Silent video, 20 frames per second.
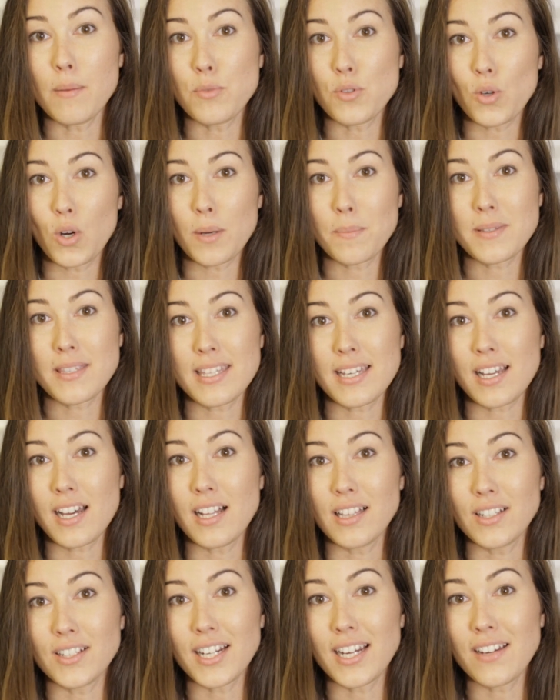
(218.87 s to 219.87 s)
absorbs the
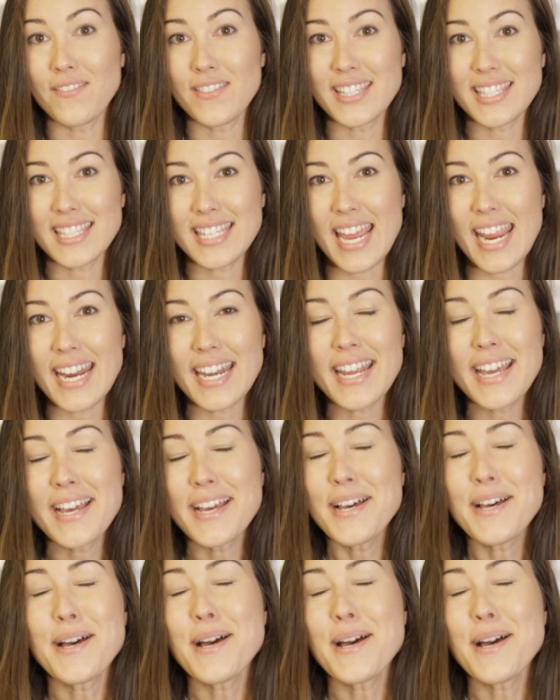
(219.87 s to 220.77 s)
color of the stain.